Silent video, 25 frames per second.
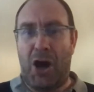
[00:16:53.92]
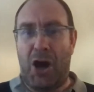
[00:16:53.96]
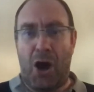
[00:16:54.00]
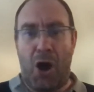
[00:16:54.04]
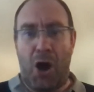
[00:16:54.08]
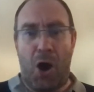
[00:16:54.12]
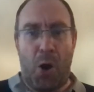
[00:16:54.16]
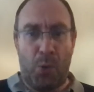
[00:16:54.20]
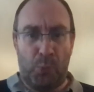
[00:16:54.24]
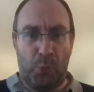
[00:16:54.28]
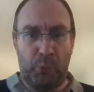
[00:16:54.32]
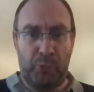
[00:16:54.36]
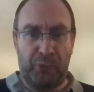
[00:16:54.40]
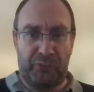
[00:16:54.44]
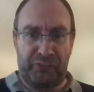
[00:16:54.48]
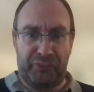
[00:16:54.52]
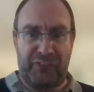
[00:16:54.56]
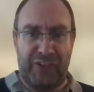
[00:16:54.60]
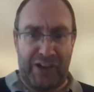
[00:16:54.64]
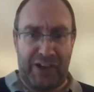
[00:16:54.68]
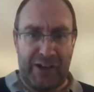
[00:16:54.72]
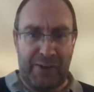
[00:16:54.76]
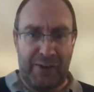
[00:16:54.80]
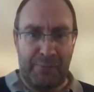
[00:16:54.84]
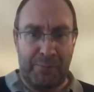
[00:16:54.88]
old
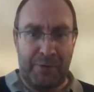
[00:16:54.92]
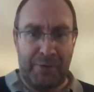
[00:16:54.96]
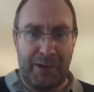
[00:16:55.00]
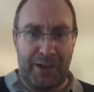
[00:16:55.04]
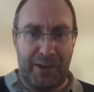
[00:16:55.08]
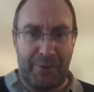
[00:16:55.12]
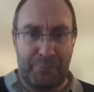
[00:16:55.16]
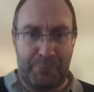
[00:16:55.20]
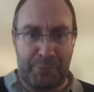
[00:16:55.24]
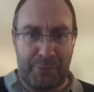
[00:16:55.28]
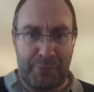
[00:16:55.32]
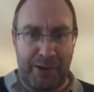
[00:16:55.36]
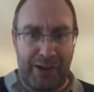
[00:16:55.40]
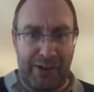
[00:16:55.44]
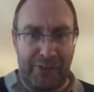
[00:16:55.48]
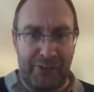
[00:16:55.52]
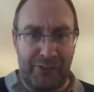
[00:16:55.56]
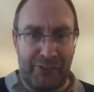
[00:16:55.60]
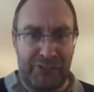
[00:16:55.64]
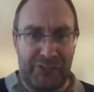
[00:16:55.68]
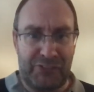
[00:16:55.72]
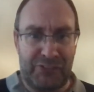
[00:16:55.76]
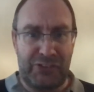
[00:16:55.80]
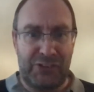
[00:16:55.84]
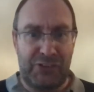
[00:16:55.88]
firm
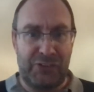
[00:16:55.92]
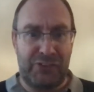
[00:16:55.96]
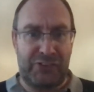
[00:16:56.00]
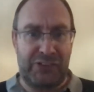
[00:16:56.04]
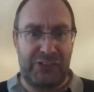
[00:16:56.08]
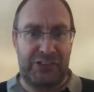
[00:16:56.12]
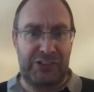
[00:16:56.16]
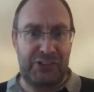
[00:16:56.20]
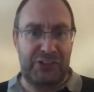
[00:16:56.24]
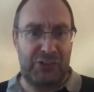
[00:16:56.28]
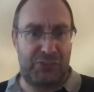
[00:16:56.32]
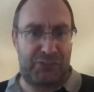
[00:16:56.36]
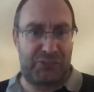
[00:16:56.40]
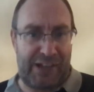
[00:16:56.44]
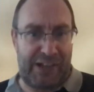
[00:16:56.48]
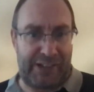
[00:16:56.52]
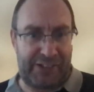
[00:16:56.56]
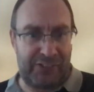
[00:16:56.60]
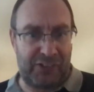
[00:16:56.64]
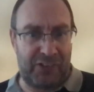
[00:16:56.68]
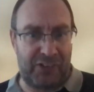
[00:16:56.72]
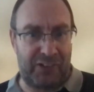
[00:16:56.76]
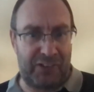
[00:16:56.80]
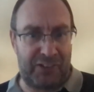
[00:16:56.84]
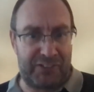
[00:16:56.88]
approach, using new
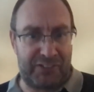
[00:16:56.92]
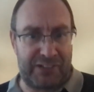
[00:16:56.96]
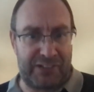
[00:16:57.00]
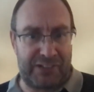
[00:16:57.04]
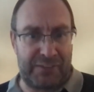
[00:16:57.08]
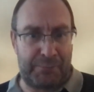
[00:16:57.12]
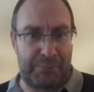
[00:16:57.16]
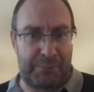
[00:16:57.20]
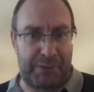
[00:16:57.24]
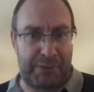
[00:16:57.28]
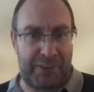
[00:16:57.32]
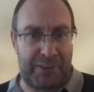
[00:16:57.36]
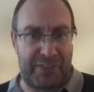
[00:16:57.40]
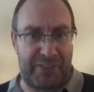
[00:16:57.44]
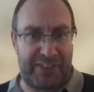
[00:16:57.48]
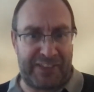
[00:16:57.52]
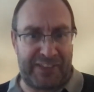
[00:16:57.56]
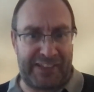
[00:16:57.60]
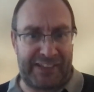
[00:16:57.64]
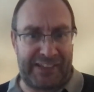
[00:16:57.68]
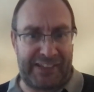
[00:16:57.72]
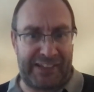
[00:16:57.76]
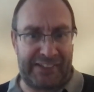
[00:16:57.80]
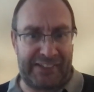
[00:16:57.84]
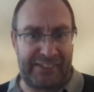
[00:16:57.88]
technology but
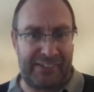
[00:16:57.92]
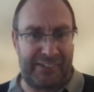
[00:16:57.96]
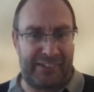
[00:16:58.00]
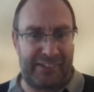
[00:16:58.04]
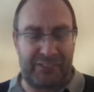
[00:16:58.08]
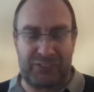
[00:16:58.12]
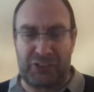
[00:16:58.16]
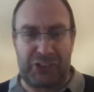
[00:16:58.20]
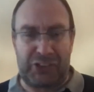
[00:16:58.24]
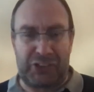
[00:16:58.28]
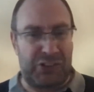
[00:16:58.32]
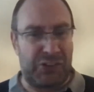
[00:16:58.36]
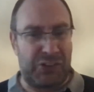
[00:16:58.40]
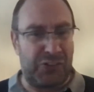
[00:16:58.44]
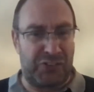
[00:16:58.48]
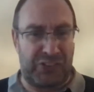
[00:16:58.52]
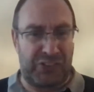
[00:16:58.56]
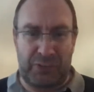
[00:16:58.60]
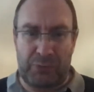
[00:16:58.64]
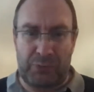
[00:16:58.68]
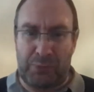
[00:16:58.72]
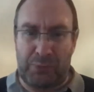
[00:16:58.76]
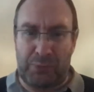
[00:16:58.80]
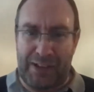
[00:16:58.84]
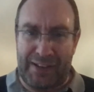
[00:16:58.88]
thinking that they've got to use it
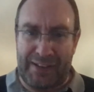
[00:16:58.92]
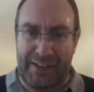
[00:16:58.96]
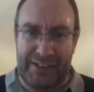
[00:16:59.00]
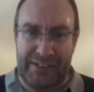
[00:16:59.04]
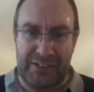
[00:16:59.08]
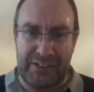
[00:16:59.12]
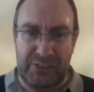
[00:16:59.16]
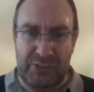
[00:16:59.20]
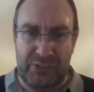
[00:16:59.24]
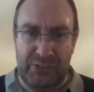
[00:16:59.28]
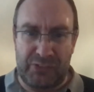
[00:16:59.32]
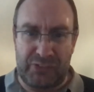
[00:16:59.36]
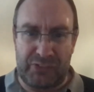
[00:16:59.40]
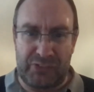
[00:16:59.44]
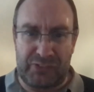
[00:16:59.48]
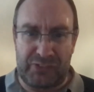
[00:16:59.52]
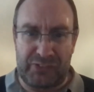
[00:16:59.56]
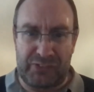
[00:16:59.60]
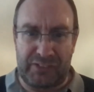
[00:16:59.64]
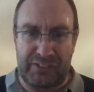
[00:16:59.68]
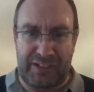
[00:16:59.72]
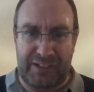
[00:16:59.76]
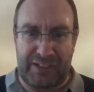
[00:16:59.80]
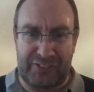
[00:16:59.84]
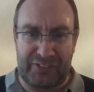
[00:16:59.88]
the way they used
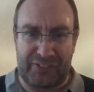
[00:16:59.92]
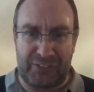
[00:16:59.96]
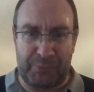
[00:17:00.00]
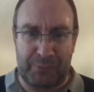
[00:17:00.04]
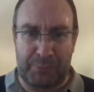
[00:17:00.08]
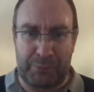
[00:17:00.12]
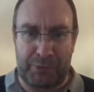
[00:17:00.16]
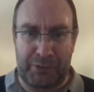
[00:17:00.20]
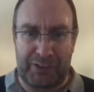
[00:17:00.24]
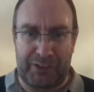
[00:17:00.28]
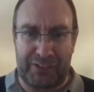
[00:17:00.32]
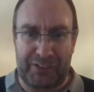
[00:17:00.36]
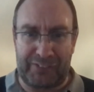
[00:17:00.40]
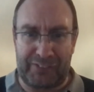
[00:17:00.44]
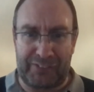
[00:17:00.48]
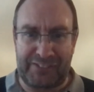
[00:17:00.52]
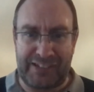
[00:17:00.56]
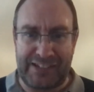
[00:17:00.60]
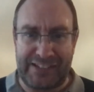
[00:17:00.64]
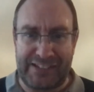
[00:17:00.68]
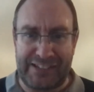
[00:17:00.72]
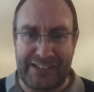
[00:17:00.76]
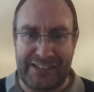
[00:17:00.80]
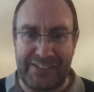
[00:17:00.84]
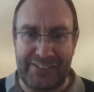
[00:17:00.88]
the desktop products
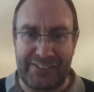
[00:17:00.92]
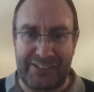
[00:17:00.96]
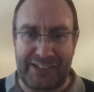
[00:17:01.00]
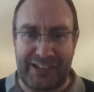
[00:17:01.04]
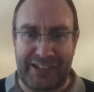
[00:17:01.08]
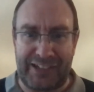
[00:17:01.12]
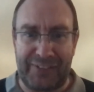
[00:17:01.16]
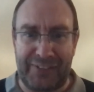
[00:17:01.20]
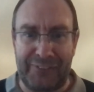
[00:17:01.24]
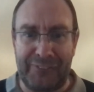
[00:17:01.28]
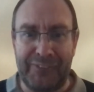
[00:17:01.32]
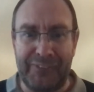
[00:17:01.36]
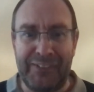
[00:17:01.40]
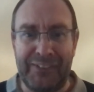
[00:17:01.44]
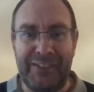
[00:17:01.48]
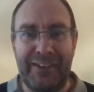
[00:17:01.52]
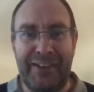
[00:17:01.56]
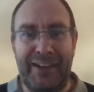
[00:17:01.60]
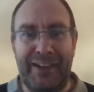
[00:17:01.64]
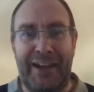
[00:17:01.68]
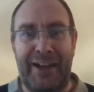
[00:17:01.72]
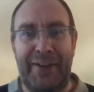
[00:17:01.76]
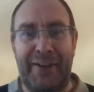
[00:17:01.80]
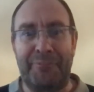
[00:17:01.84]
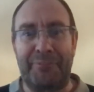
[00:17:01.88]
10 years ago,
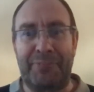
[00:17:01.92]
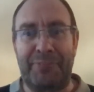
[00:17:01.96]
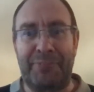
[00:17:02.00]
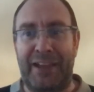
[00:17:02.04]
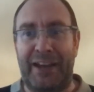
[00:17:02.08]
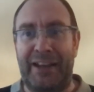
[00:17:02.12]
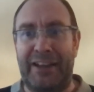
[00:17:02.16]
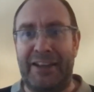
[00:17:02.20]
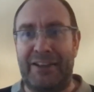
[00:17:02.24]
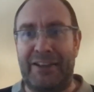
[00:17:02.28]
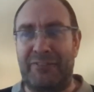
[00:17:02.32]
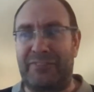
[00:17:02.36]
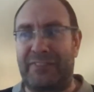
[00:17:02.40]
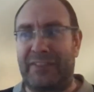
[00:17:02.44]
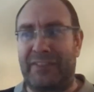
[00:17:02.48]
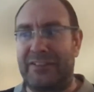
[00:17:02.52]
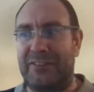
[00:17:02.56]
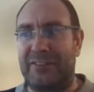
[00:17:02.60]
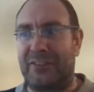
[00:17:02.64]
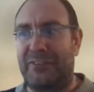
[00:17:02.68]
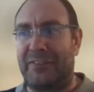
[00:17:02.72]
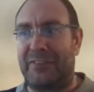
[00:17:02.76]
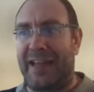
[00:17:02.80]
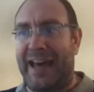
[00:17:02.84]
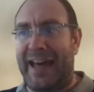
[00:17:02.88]
and if they
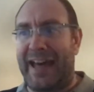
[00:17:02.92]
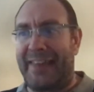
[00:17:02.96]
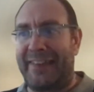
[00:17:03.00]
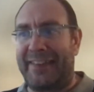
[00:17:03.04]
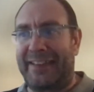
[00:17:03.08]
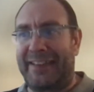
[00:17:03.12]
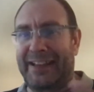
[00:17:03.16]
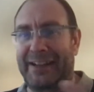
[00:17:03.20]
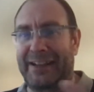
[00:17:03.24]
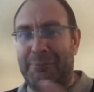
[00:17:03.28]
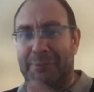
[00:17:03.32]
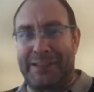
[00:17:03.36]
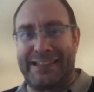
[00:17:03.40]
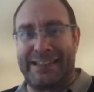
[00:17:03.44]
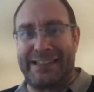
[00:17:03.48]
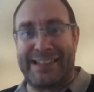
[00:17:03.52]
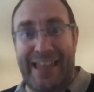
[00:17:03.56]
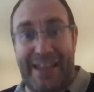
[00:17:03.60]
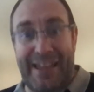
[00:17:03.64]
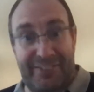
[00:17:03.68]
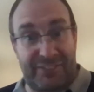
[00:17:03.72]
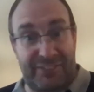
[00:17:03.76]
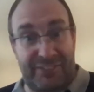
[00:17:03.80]
do that, they're going to be less